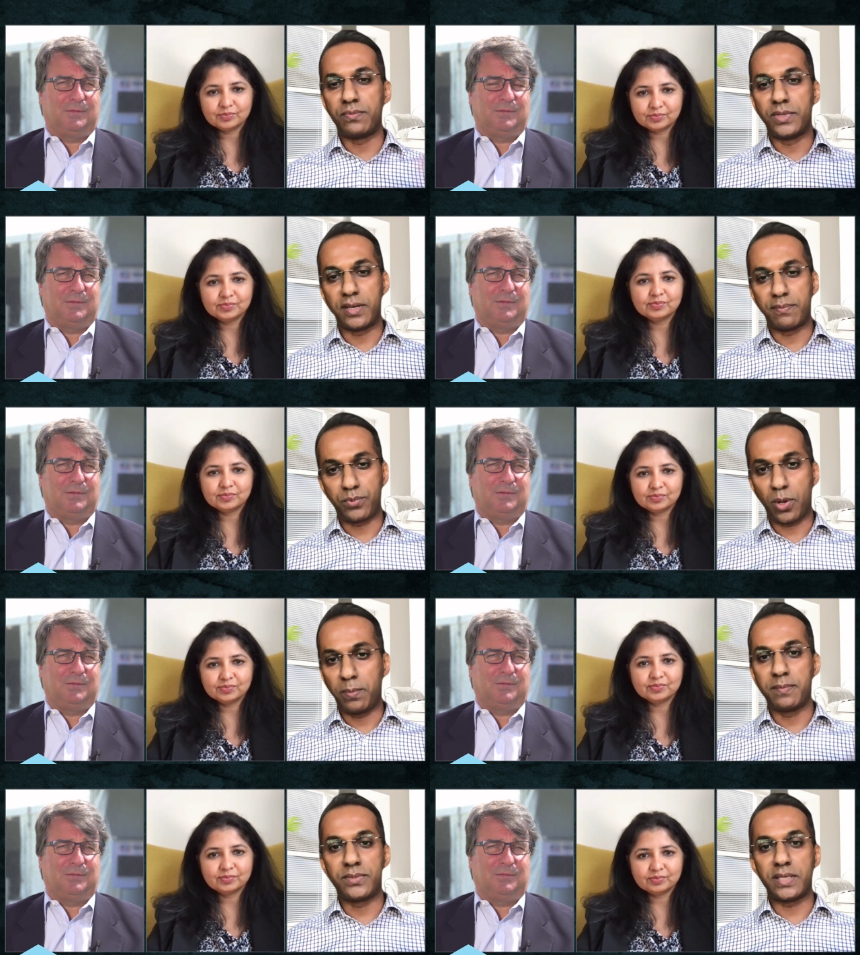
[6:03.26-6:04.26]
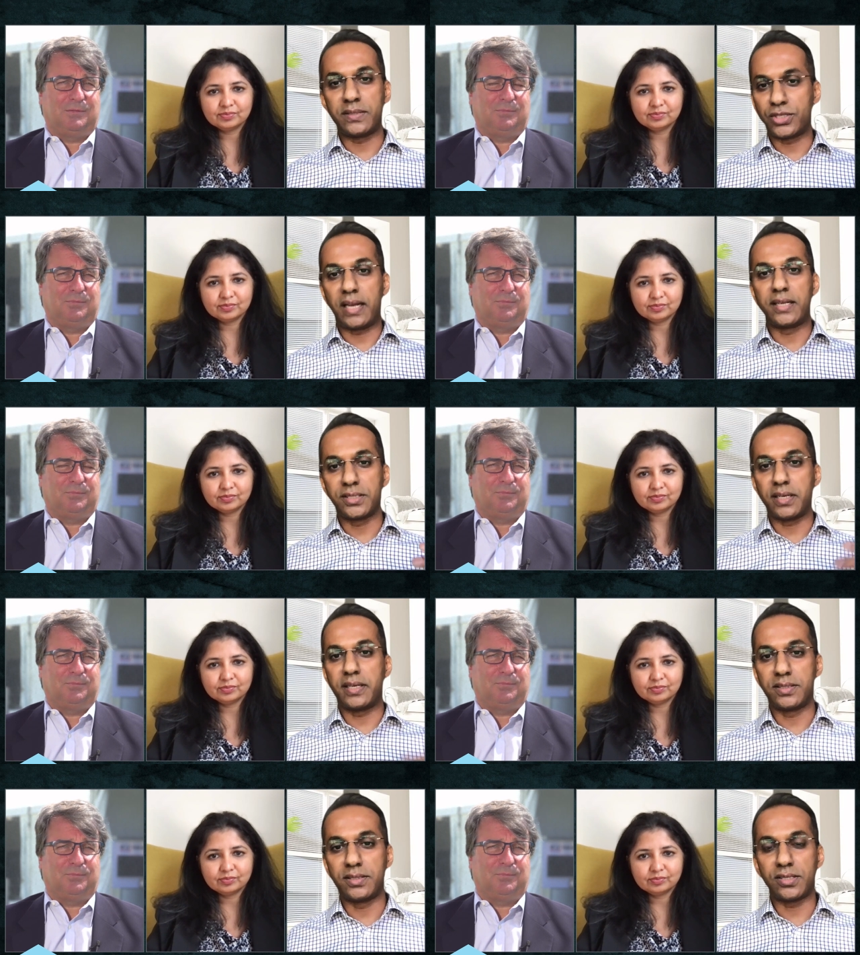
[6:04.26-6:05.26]
Speaker 1: the problems and the challenges that I
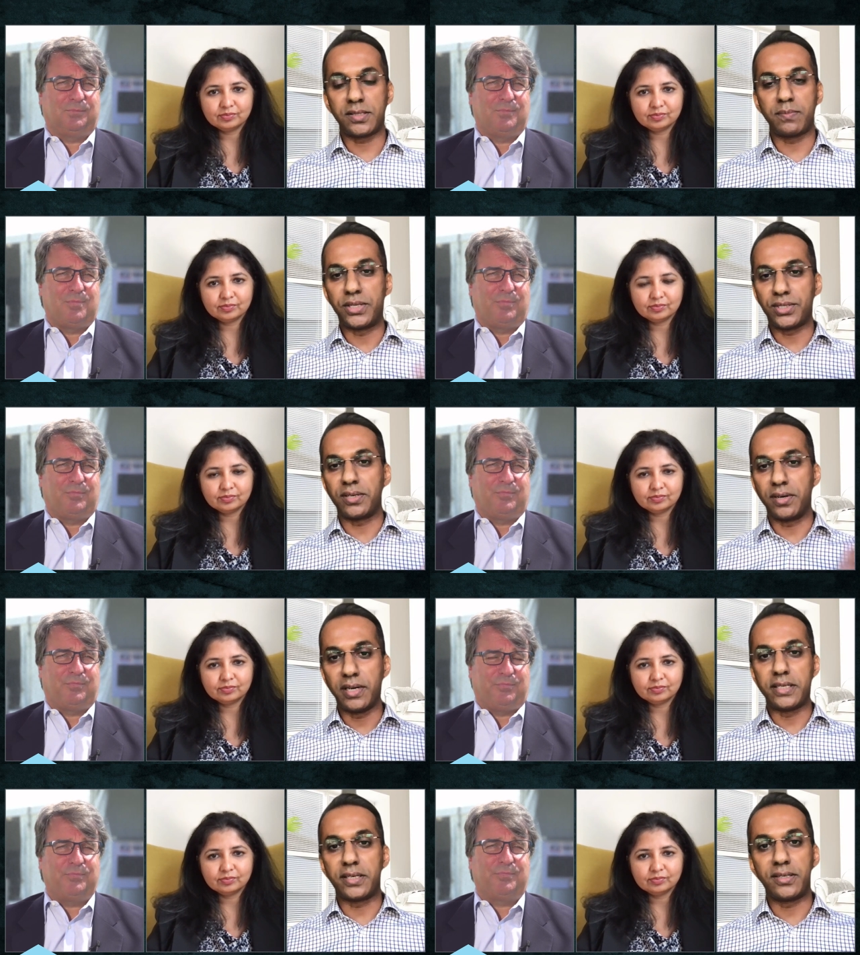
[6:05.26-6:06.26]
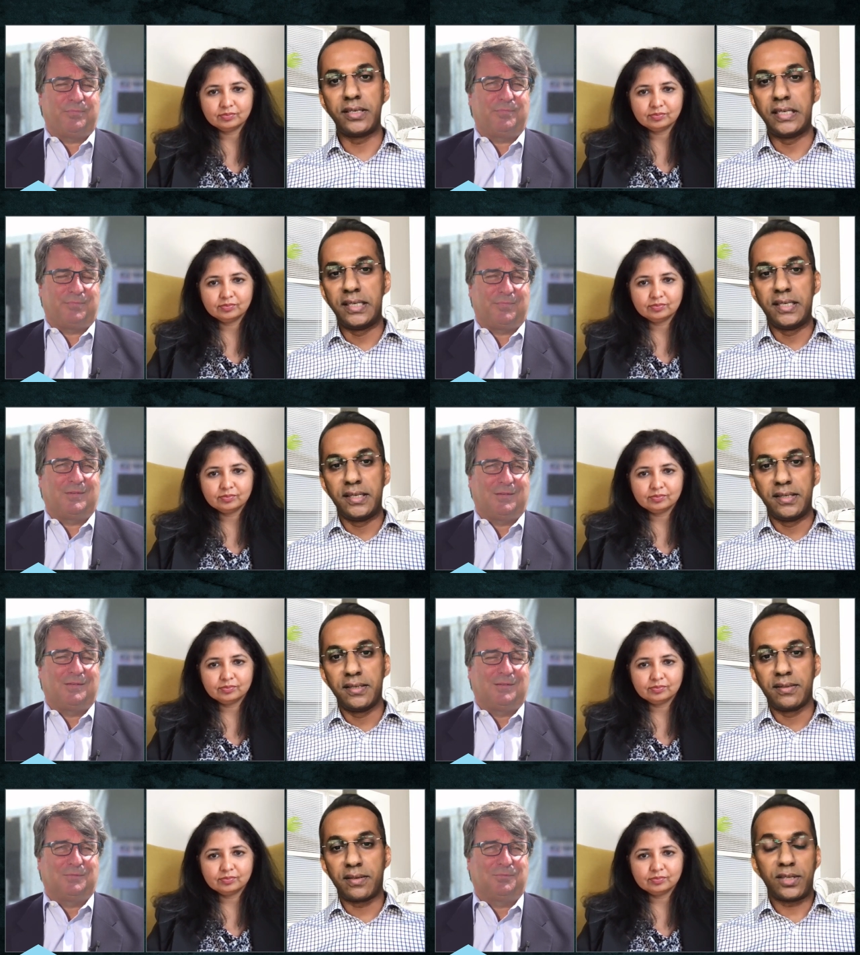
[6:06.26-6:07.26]
just mentioned earlier.
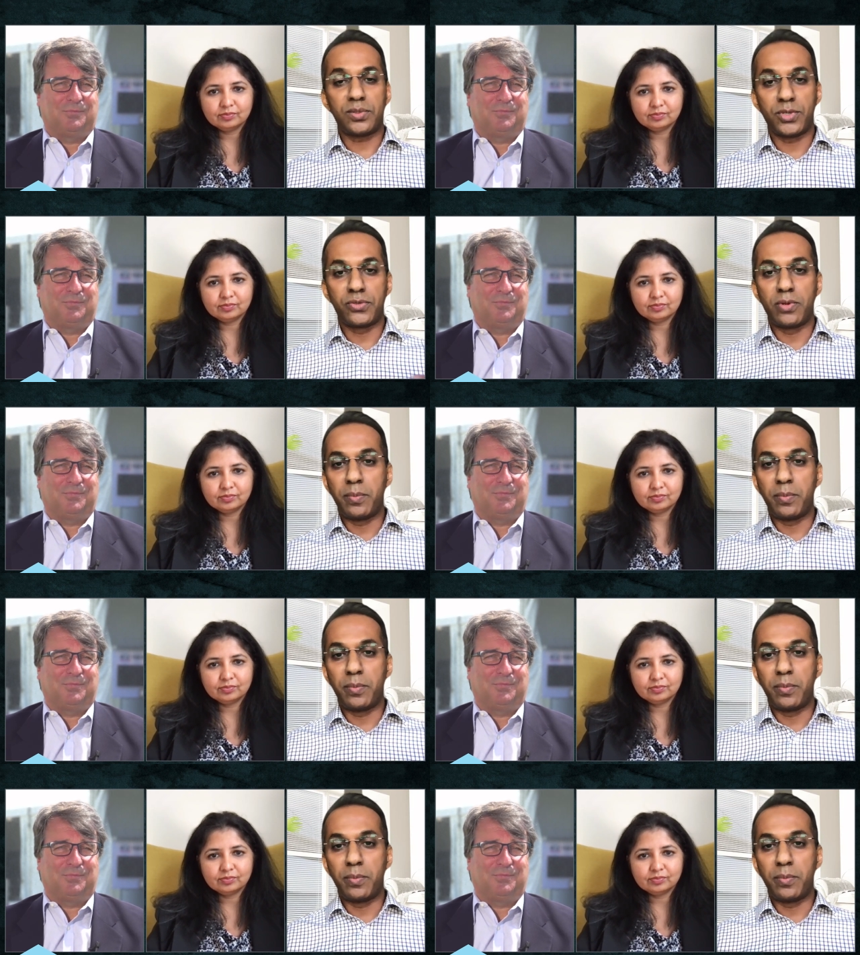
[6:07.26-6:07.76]
Customers will